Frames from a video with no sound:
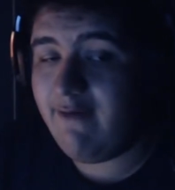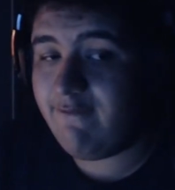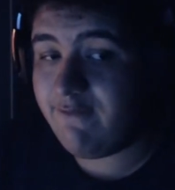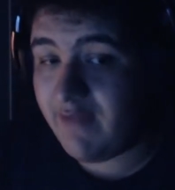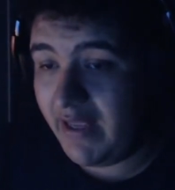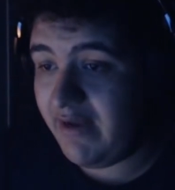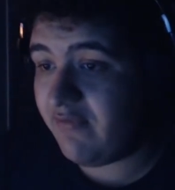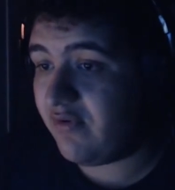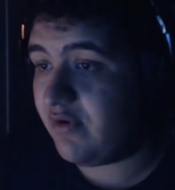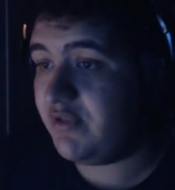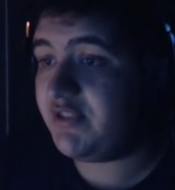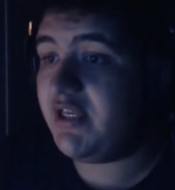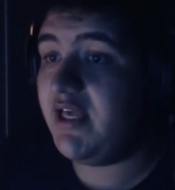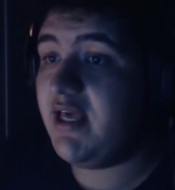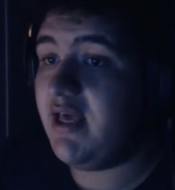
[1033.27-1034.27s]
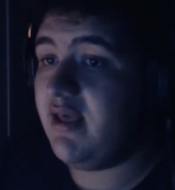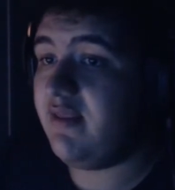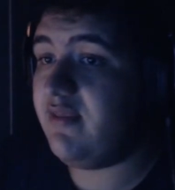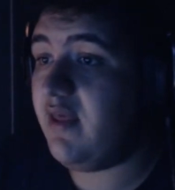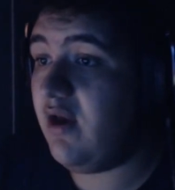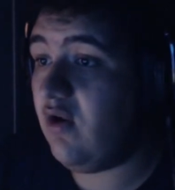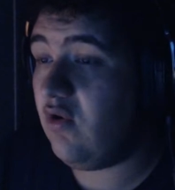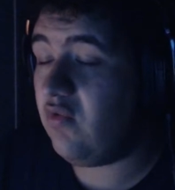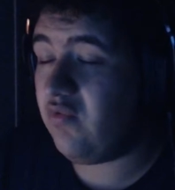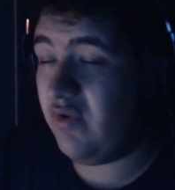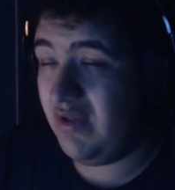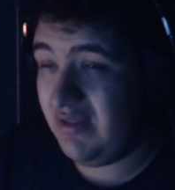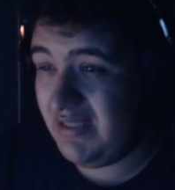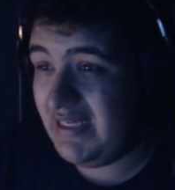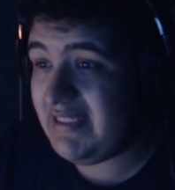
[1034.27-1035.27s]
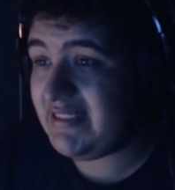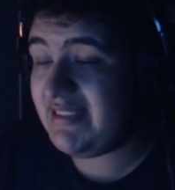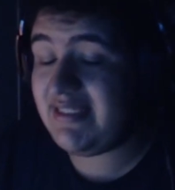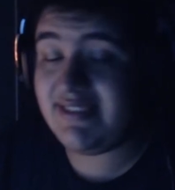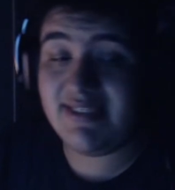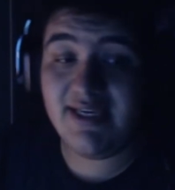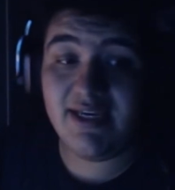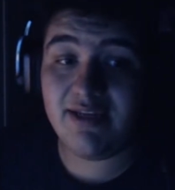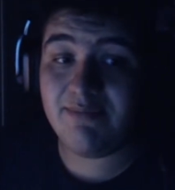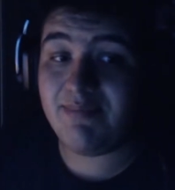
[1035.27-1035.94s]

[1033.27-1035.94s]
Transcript: flavors they'll release this in,